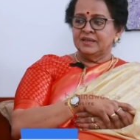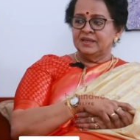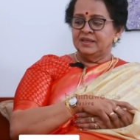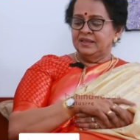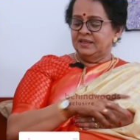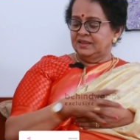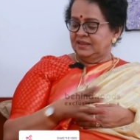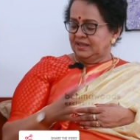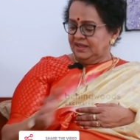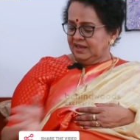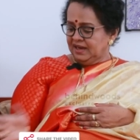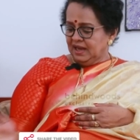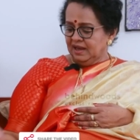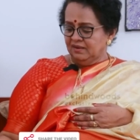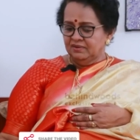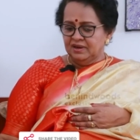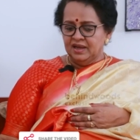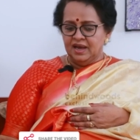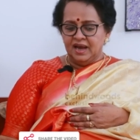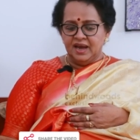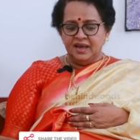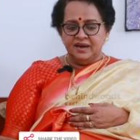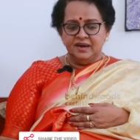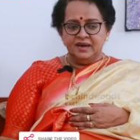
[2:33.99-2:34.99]
In the
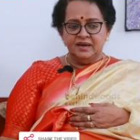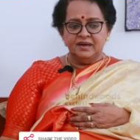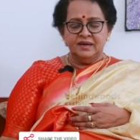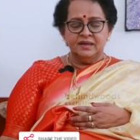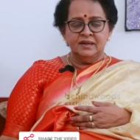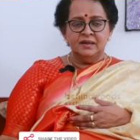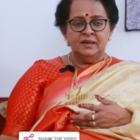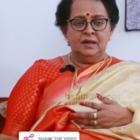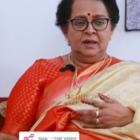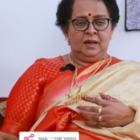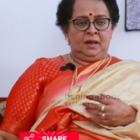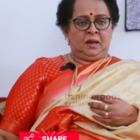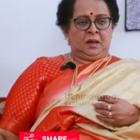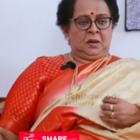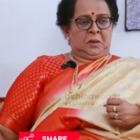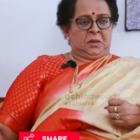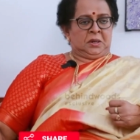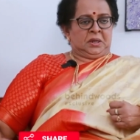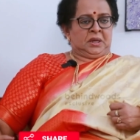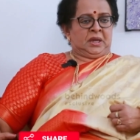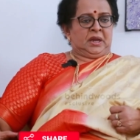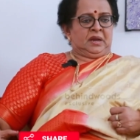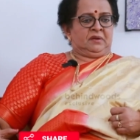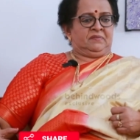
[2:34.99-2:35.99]
Avila, I had a
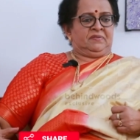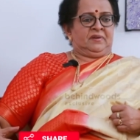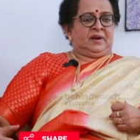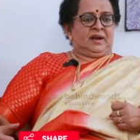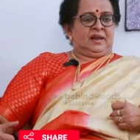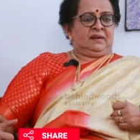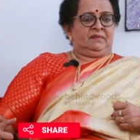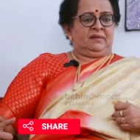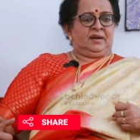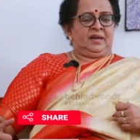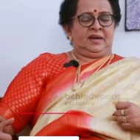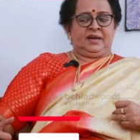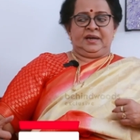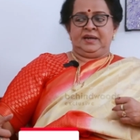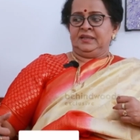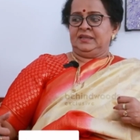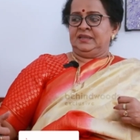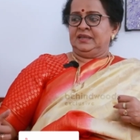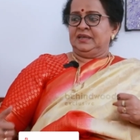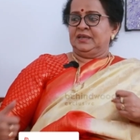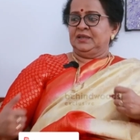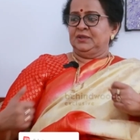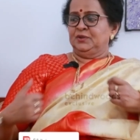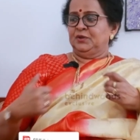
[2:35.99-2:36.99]
file where I had to
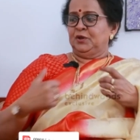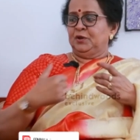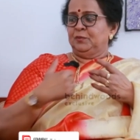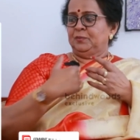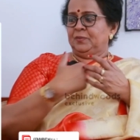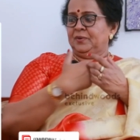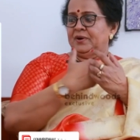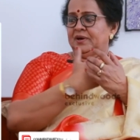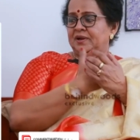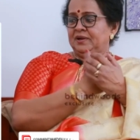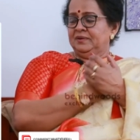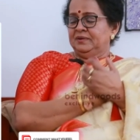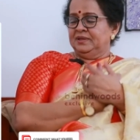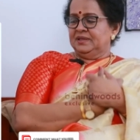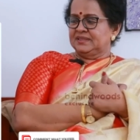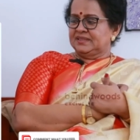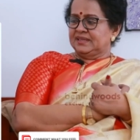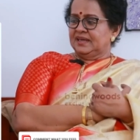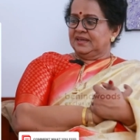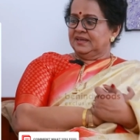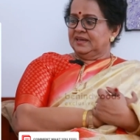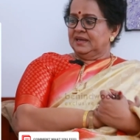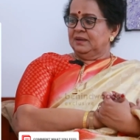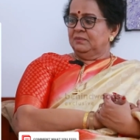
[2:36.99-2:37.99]
think the reporter
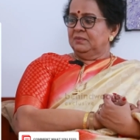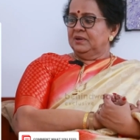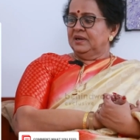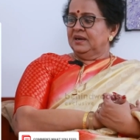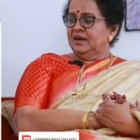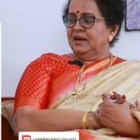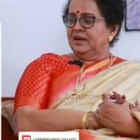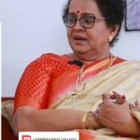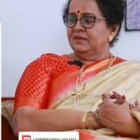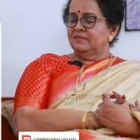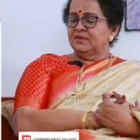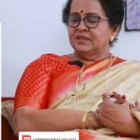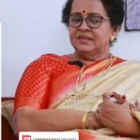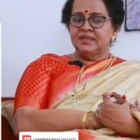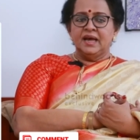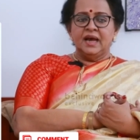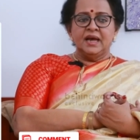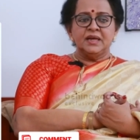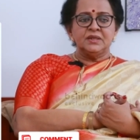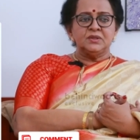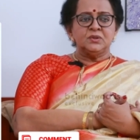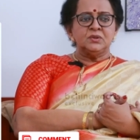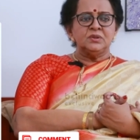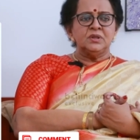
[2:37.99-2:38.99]
Instagram like under
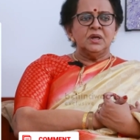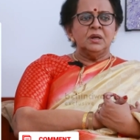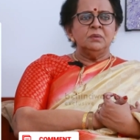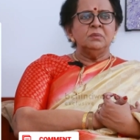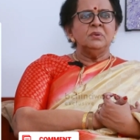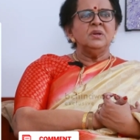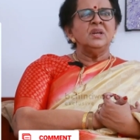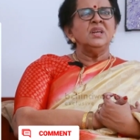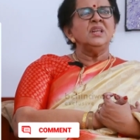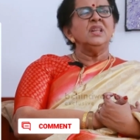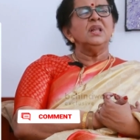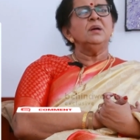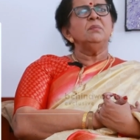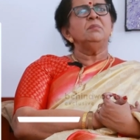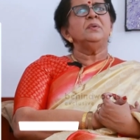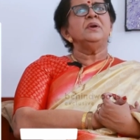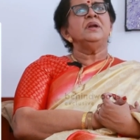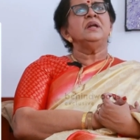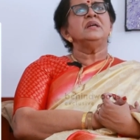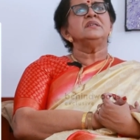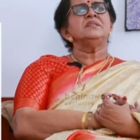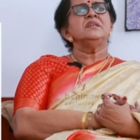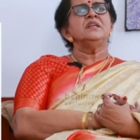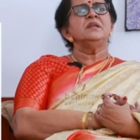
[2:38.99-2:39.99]
Banda Chujama is a
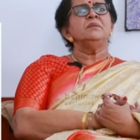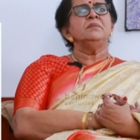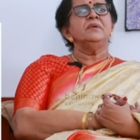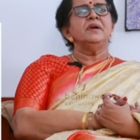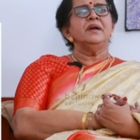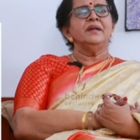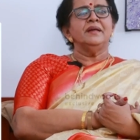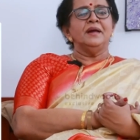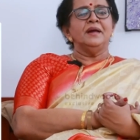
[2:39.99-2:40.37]
Parasiri.